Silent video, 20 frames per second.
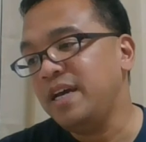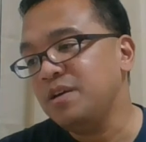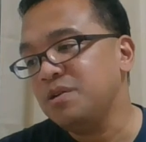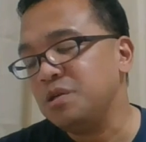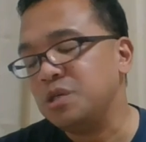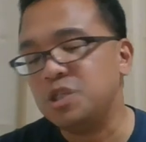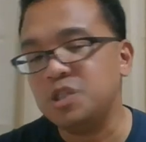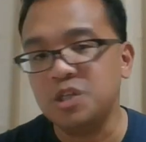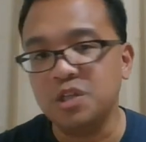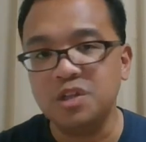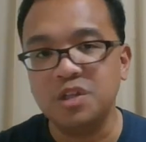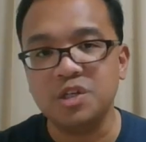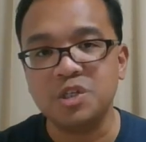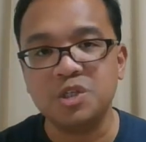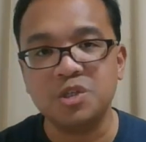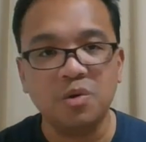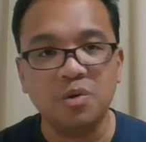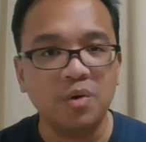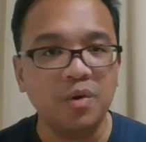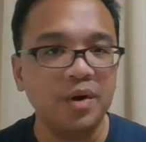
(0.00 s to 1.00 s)
understood the
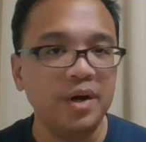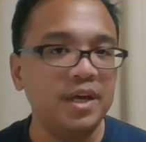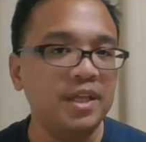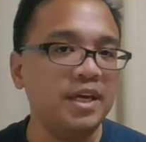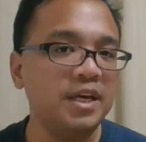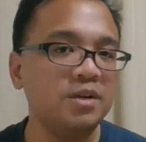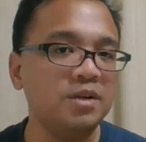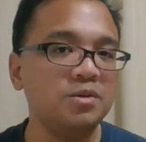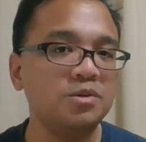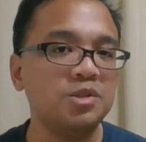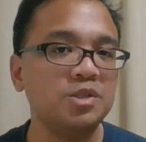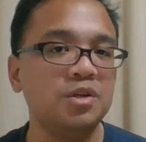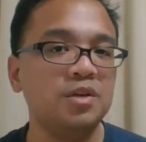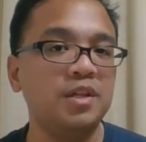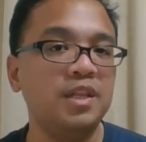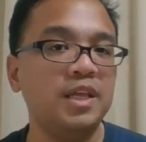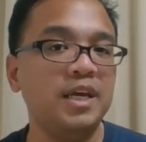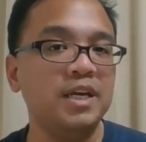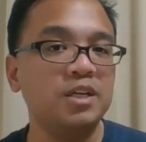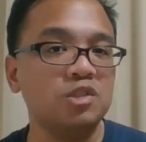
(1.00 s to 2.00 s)
story, they understood
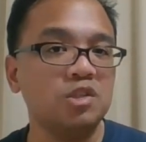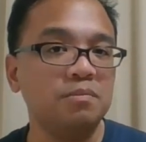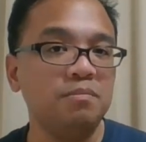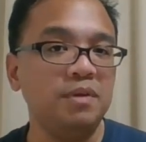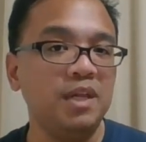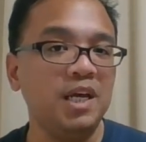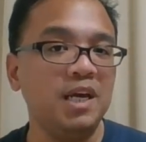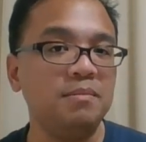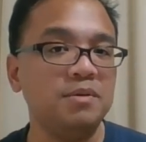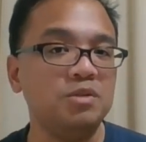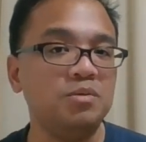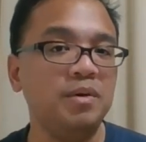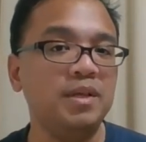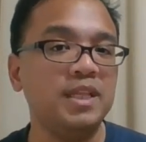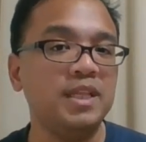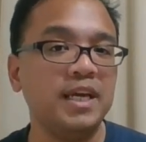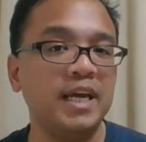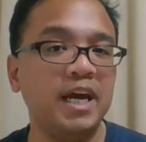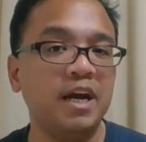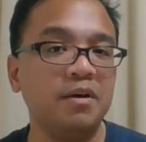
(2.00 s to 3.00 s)
the interplay between
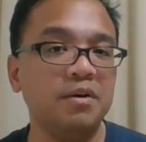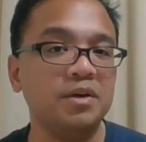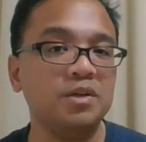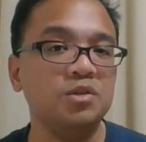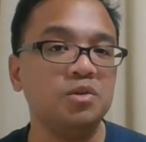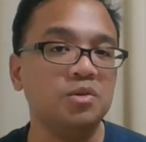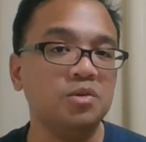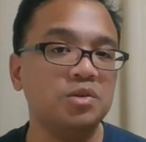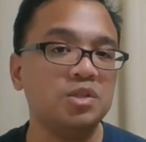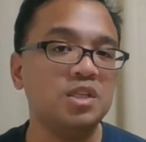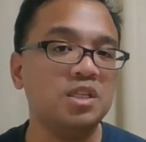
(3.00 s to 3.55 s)
the characters,